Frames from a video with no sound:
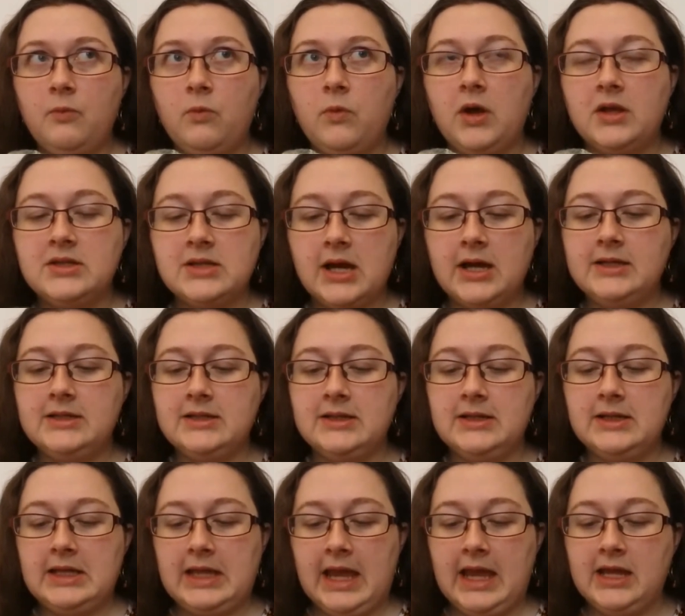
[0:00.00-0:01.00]
a
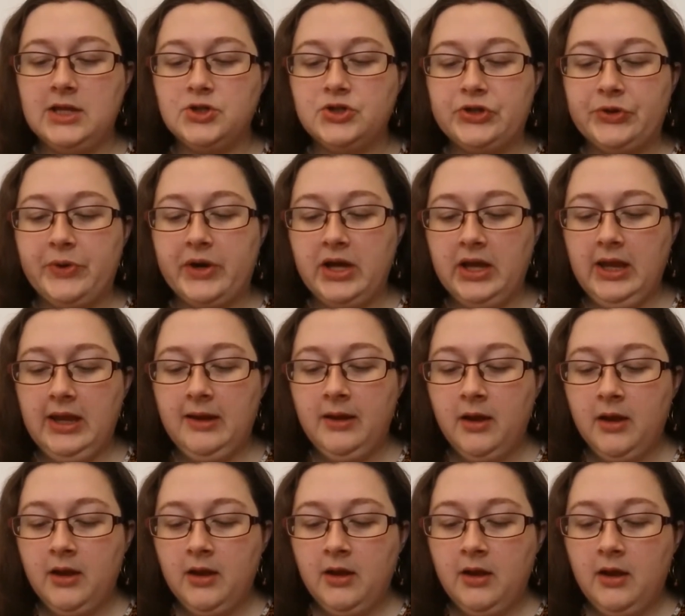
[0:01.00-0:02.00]
tighter gauge, so I
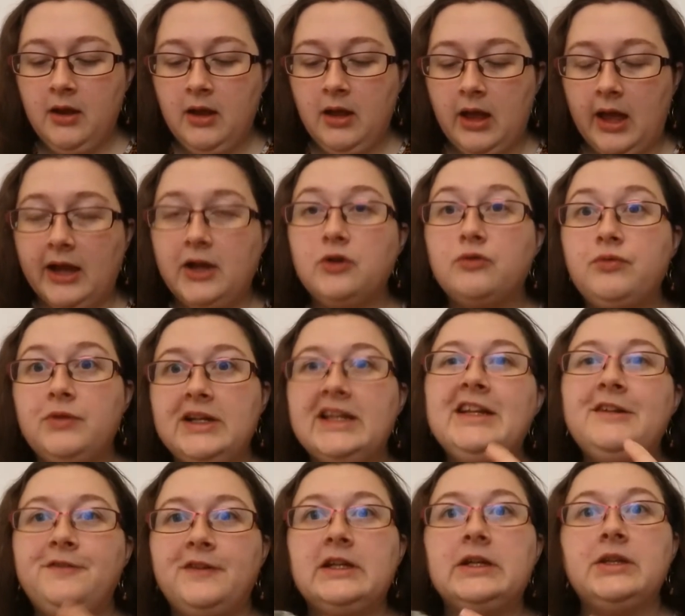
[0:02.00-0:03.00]
could
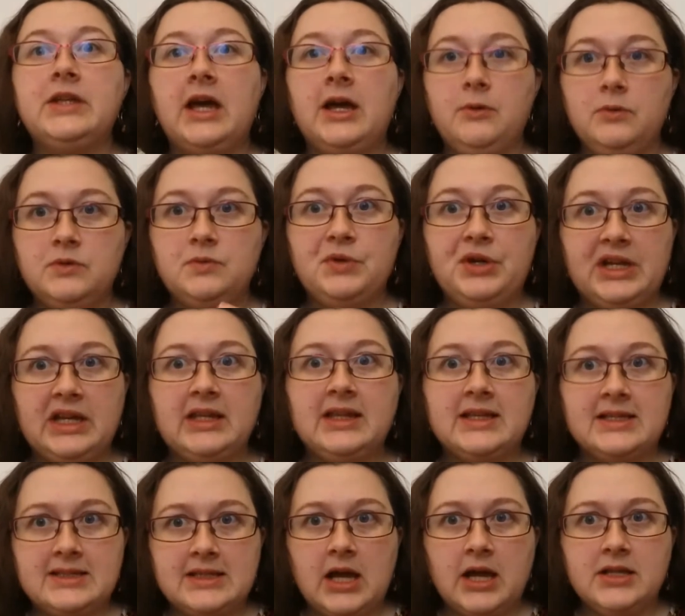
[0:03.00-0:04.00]
really feel that I was working
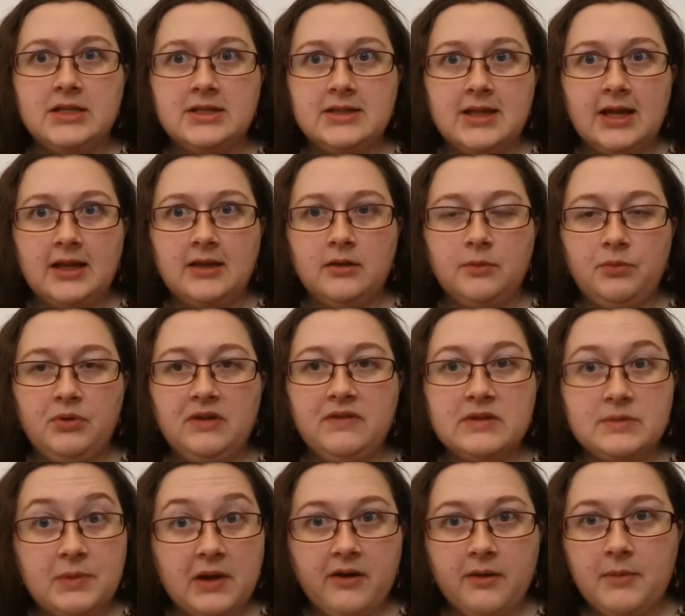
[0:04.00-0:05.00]
this tighter than the
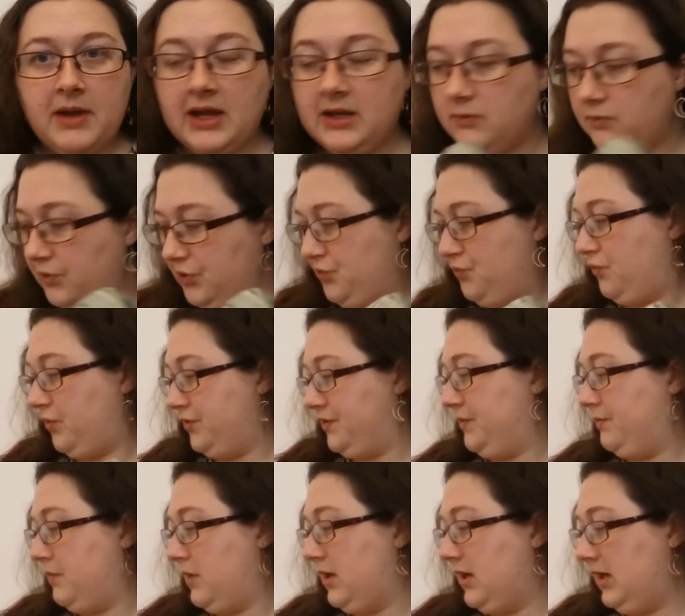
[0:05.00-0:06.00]
previous pair I made, which was
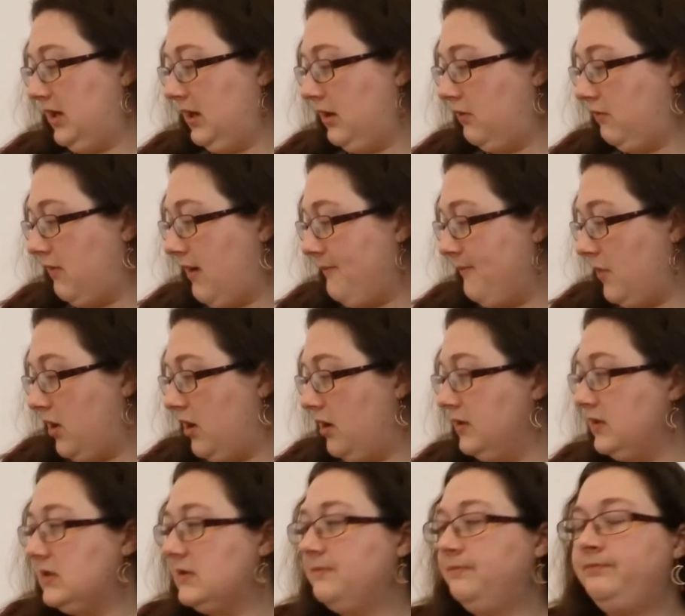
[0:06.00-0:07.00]
my
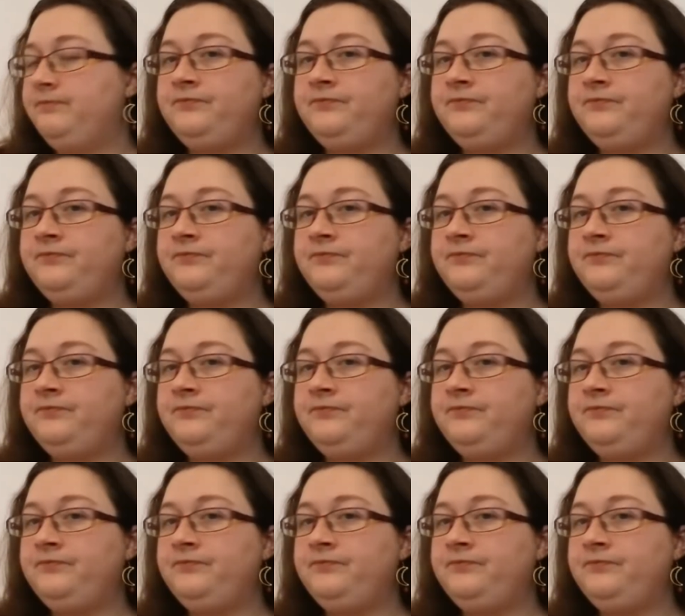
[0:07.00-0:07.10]
grandma's